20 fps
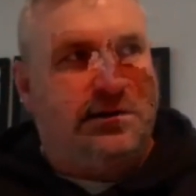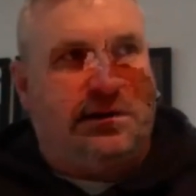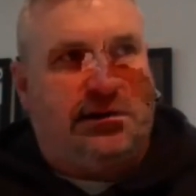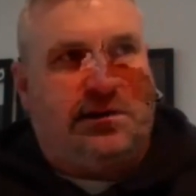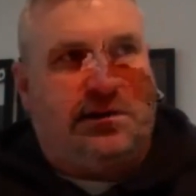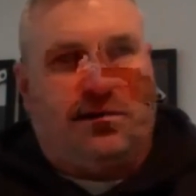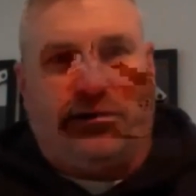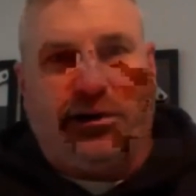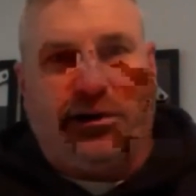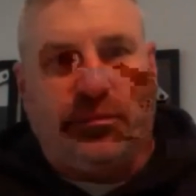
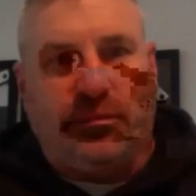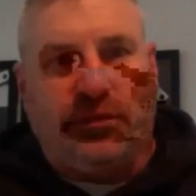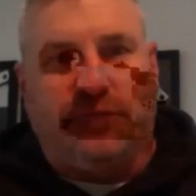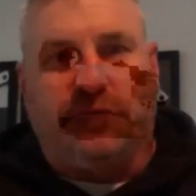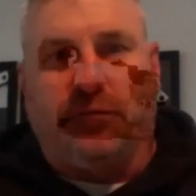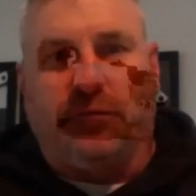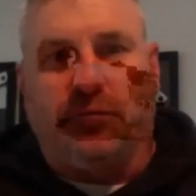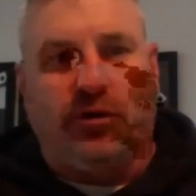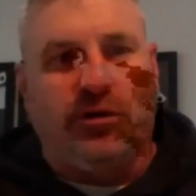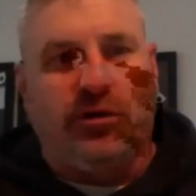correct me
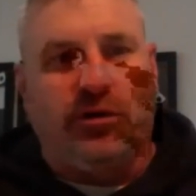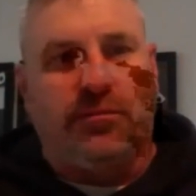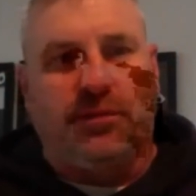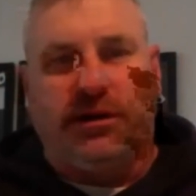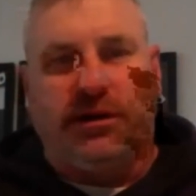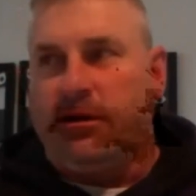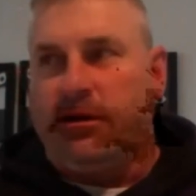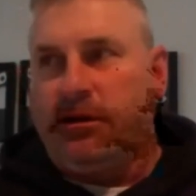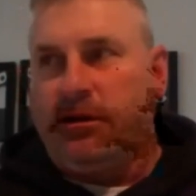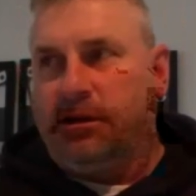if I'm wrong,
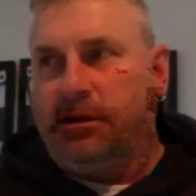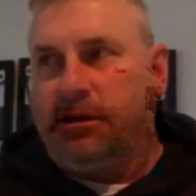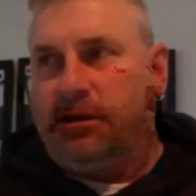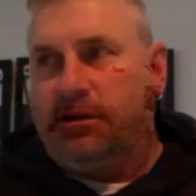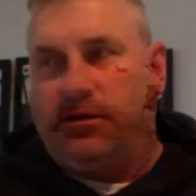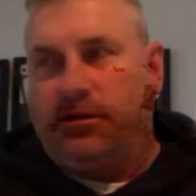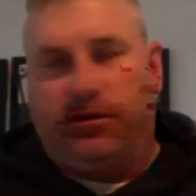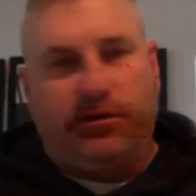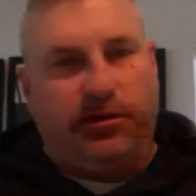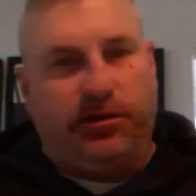but
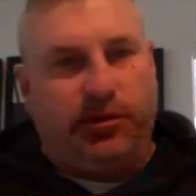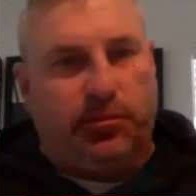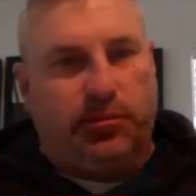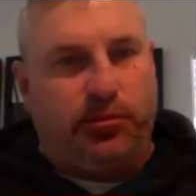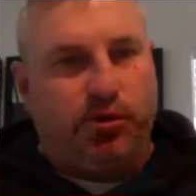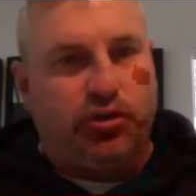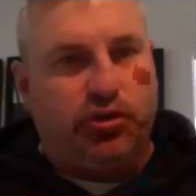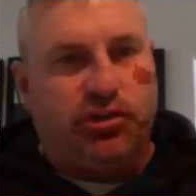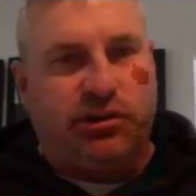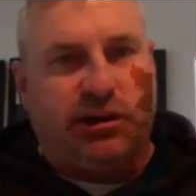the, the
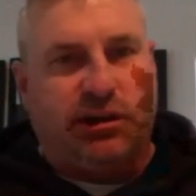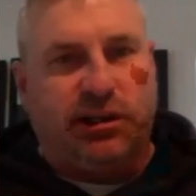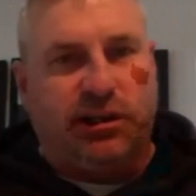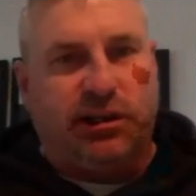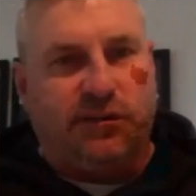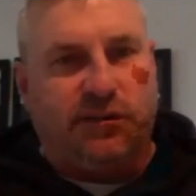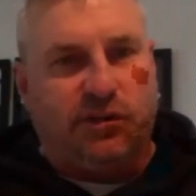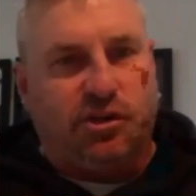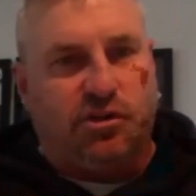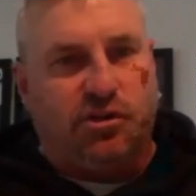push to
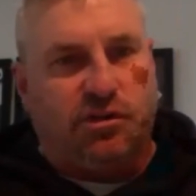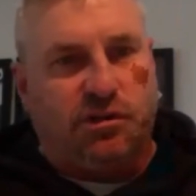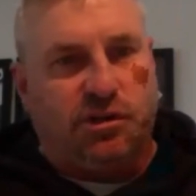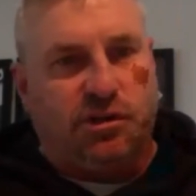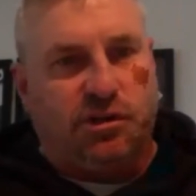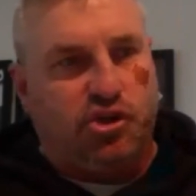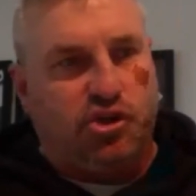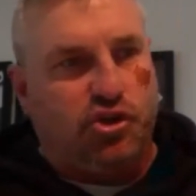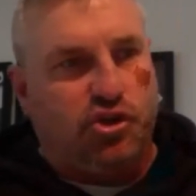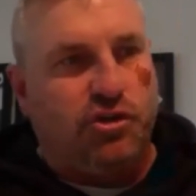get the,
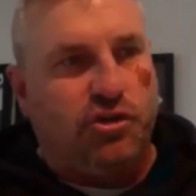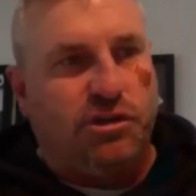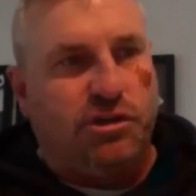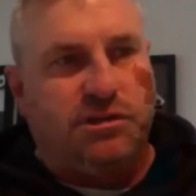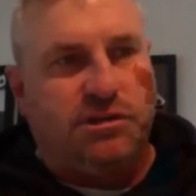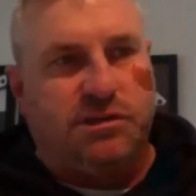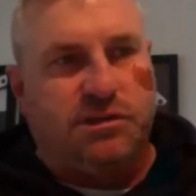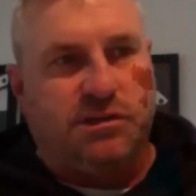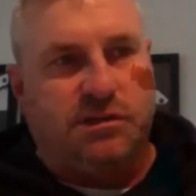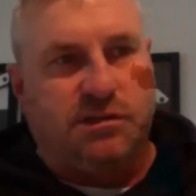the
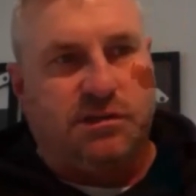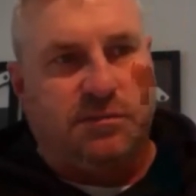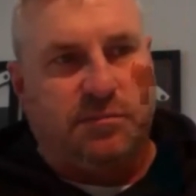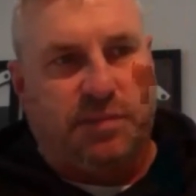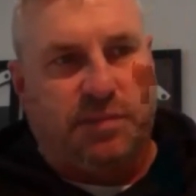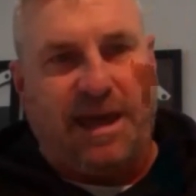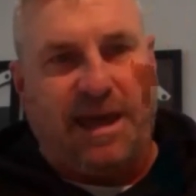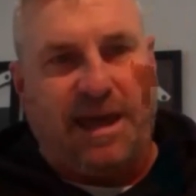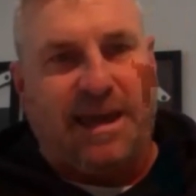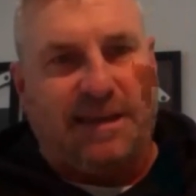juniors
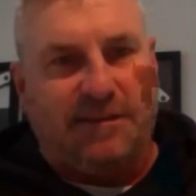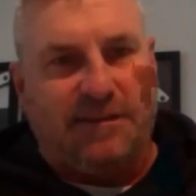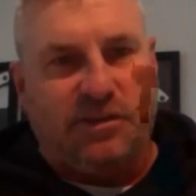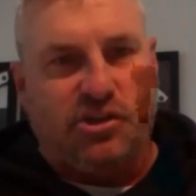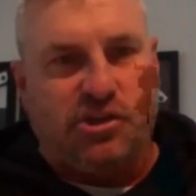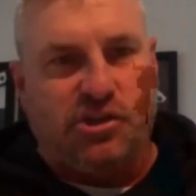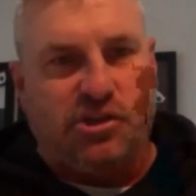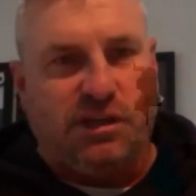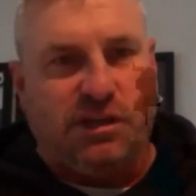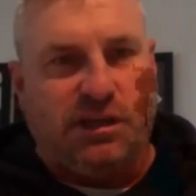playing
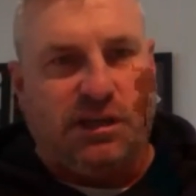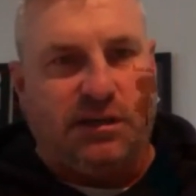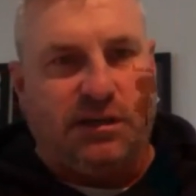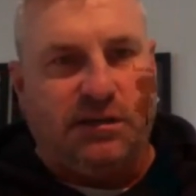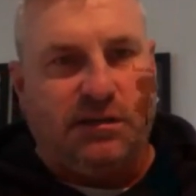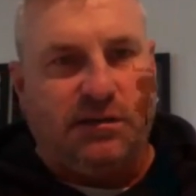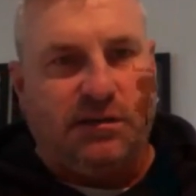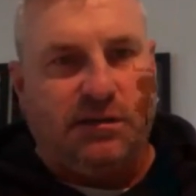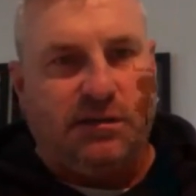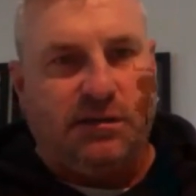this
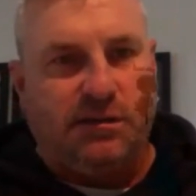year